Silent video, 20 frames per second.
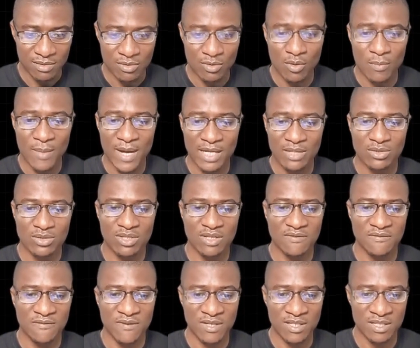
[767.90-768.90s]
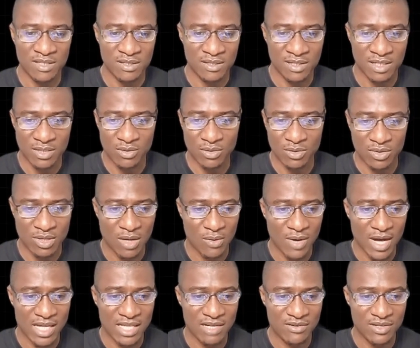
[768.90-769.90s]
go back to the first circuit, so
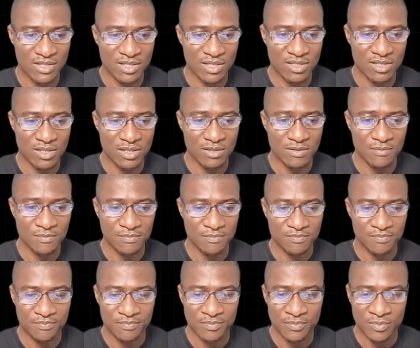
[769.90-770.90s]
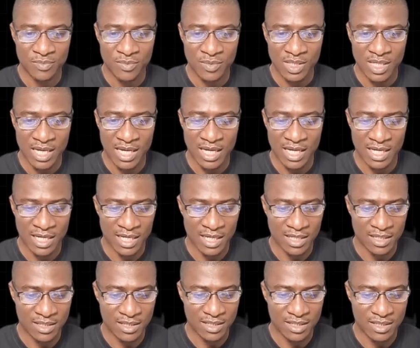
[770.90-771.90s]
I'll add a resistor,
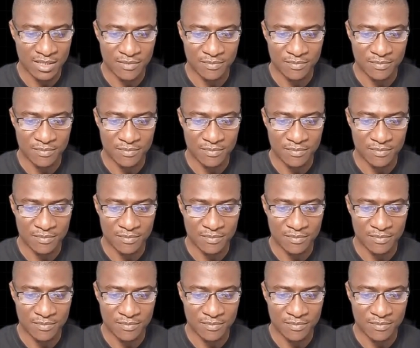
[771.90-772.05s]
and